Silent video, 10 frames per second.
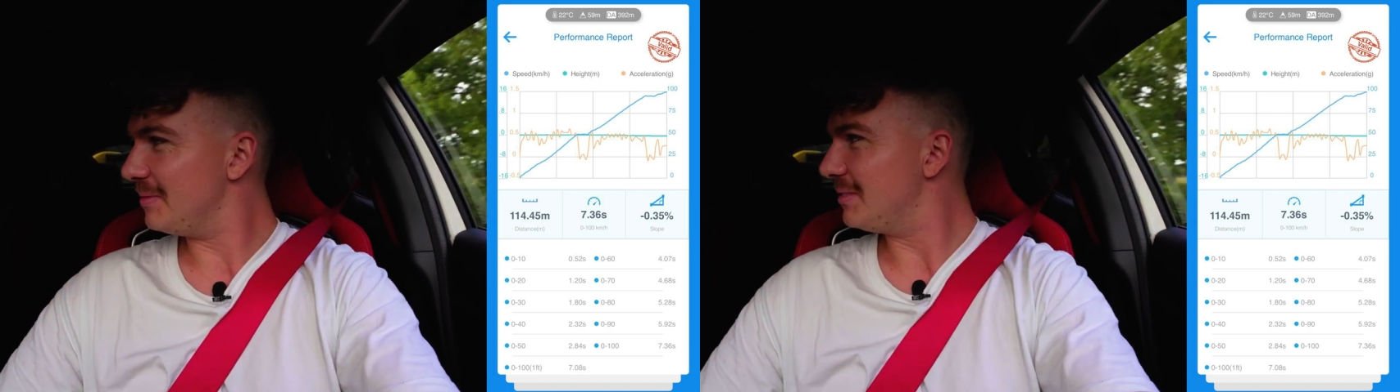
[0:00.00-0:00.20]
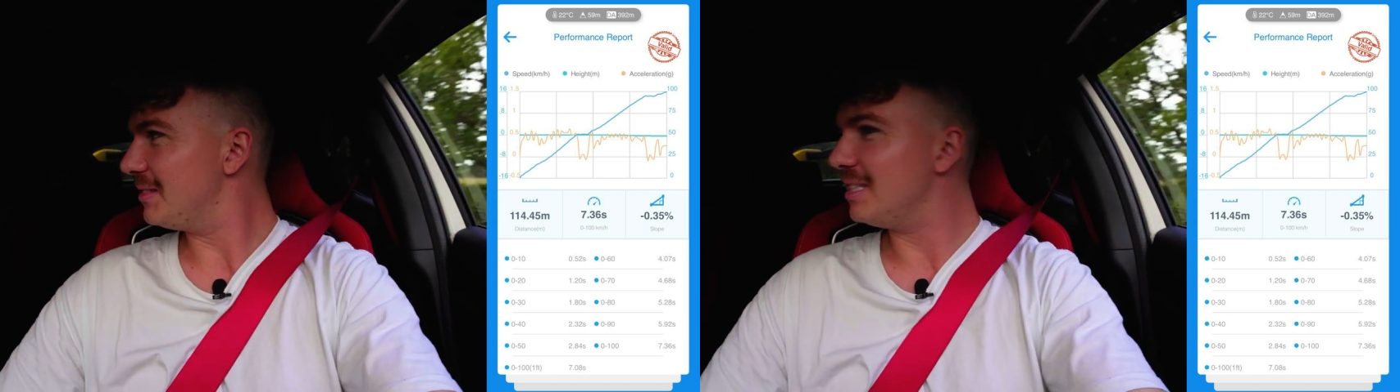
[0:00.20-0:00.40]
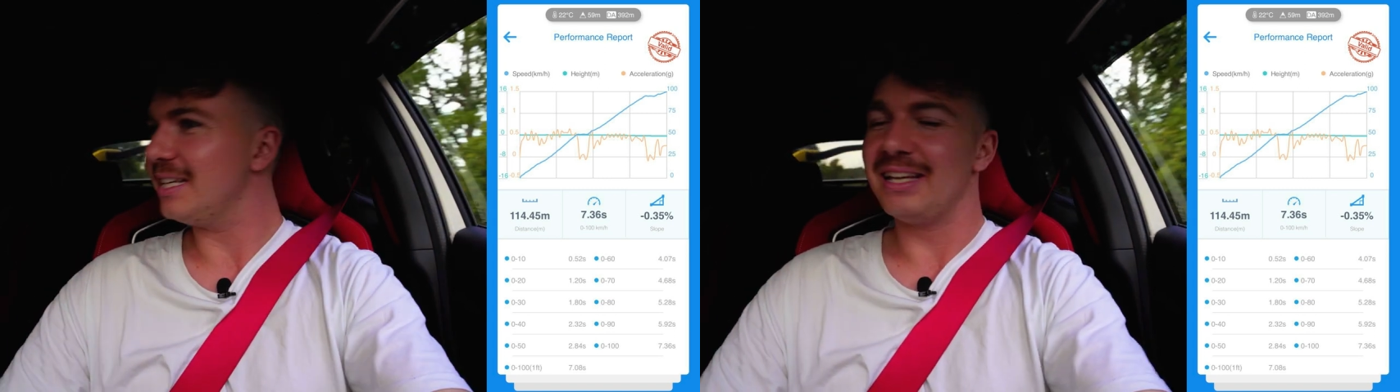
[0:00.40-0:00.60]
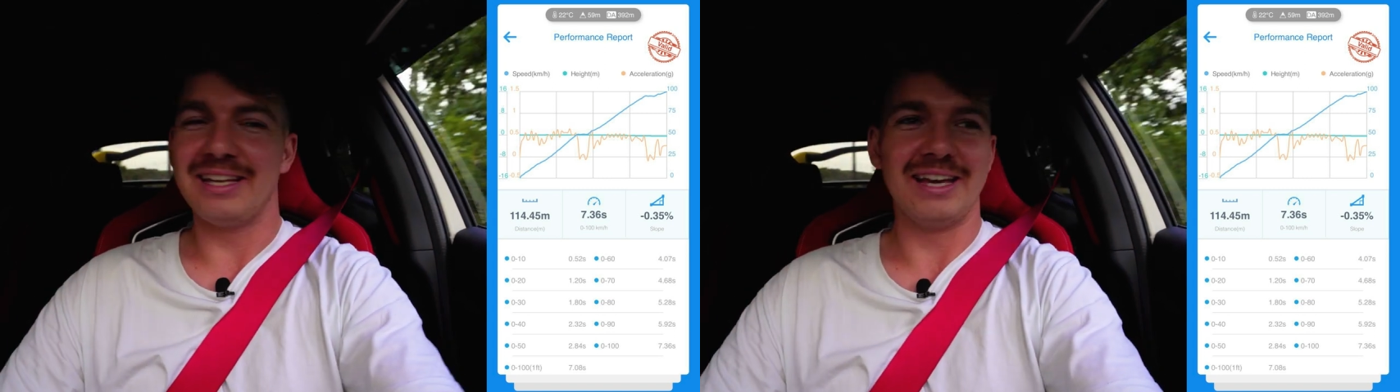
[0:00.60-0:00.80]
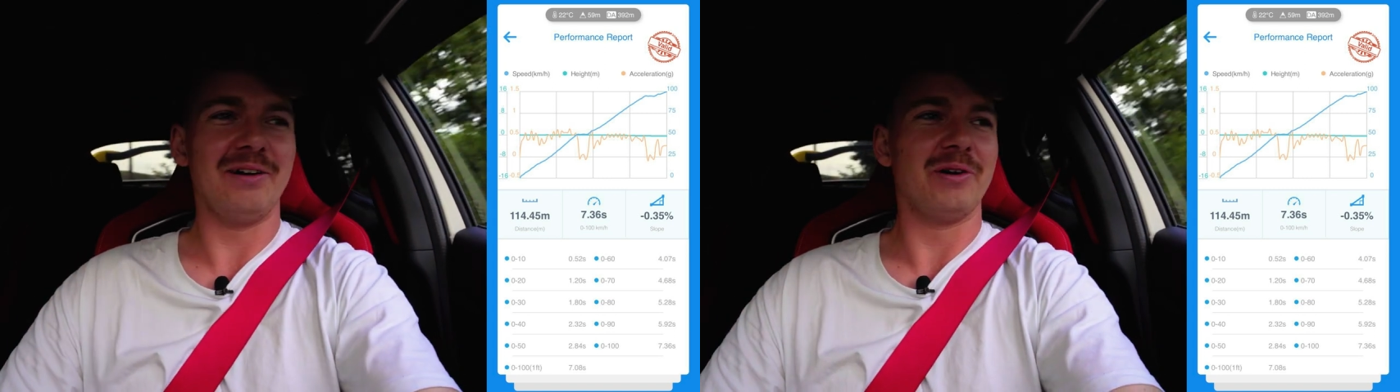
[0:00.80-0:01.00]
Yeah.
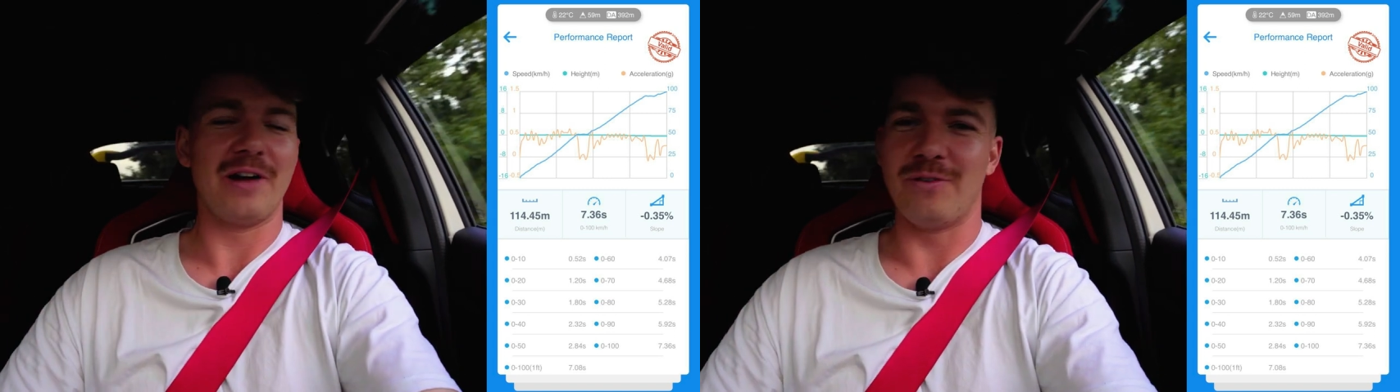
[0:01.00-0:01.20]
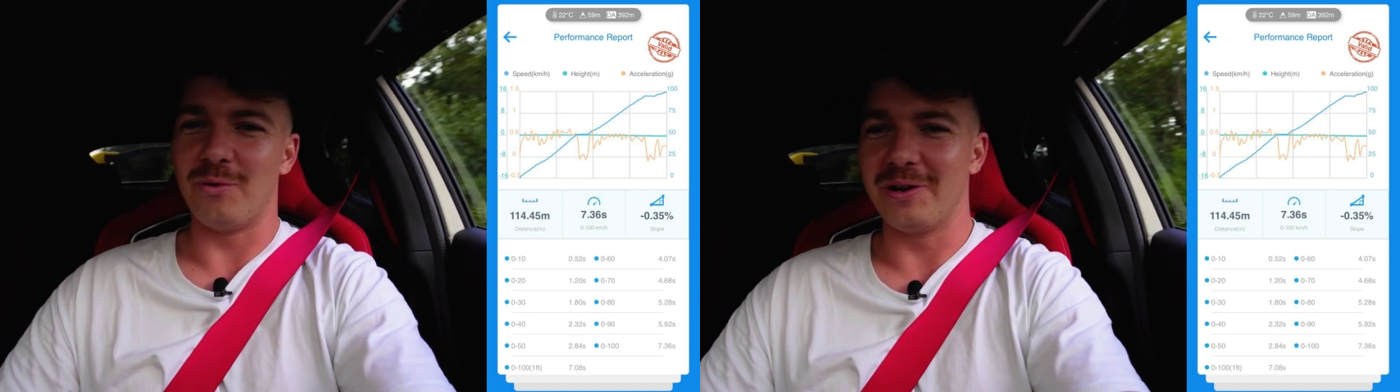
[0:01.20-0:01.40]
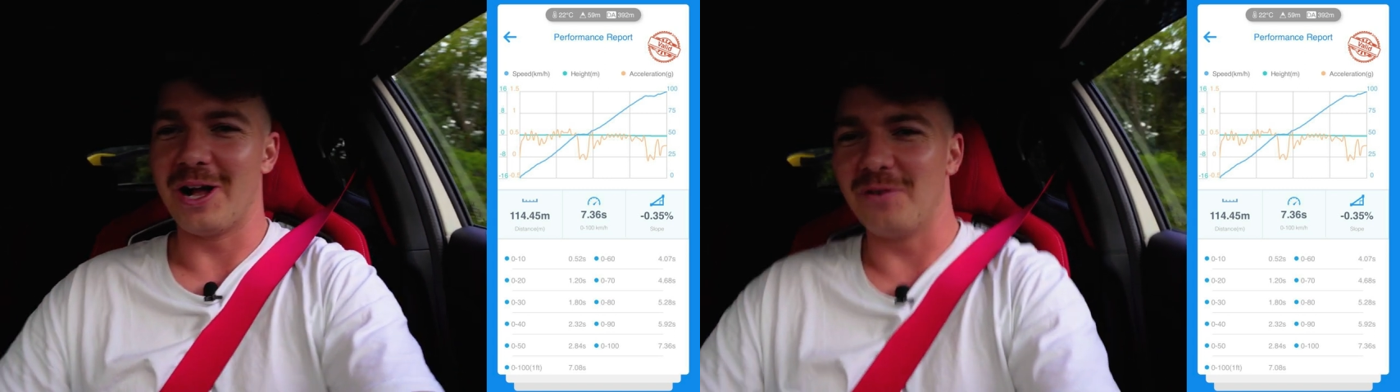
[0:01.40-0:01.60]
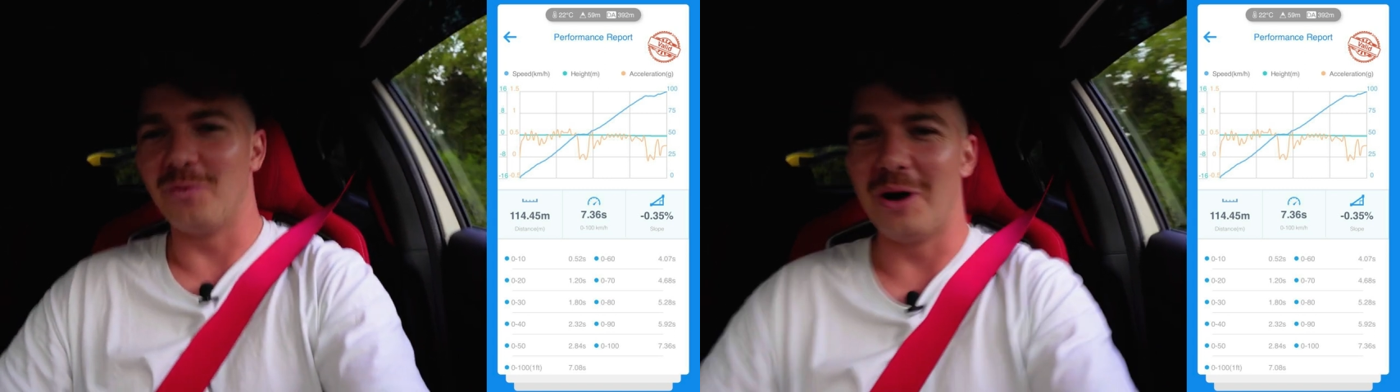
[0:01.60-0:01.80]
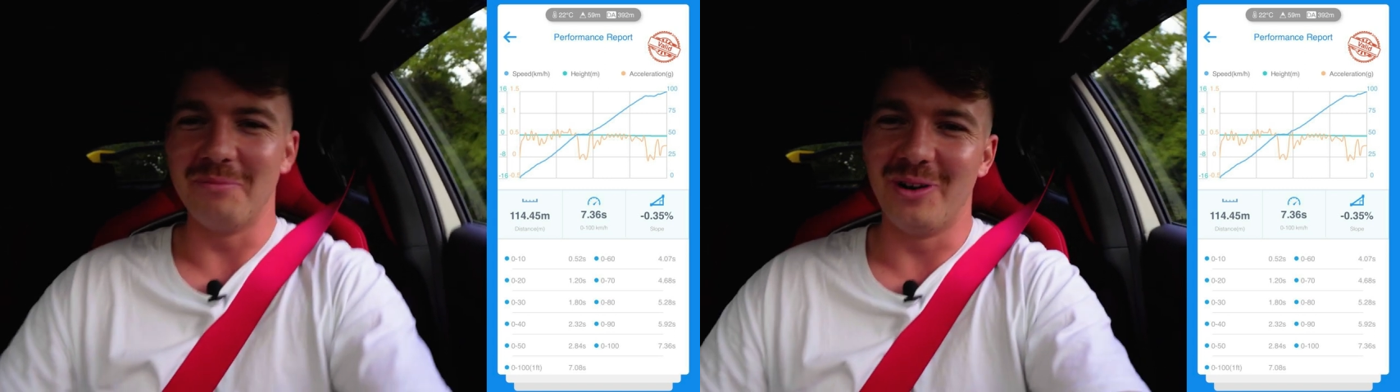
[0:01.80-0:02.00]
Yeah, we'll go for we'll go for
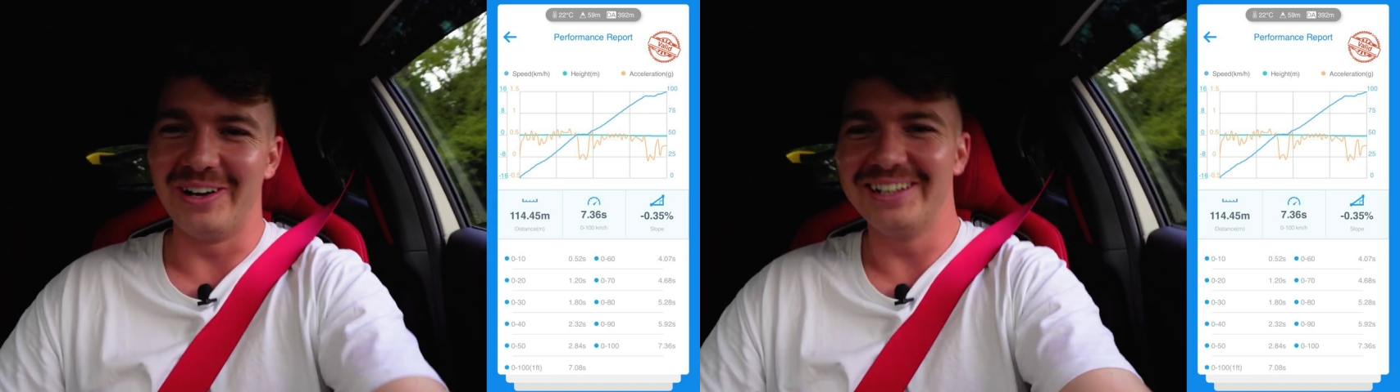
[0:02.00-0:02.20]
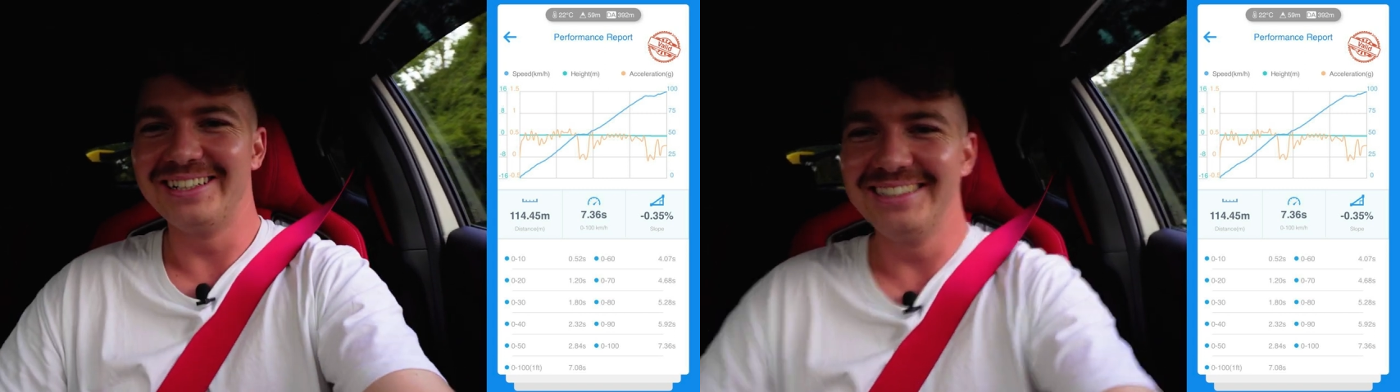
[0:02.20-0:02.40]
one more.